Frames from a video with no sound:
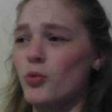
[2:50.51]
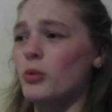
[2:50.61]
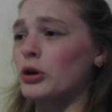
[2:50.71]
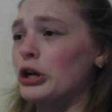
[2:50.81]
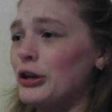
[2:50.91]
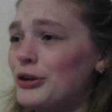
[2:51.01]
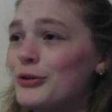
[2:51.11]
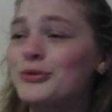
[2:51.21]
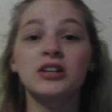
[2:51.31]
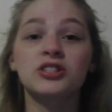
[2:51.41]
what we're going to
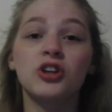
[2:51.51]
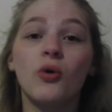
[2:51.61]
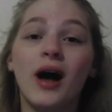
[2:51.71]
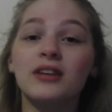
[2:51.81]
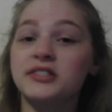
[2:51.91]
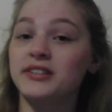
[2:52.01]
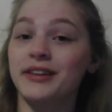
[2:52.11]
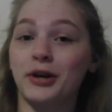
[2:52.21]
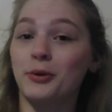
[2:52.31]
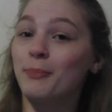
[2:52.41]
do. So I'll see you
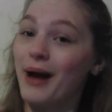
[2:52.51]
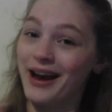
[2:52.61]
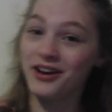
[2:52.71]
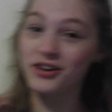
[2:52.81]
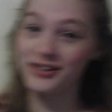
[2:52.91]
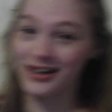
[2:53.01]
later. Bye. Good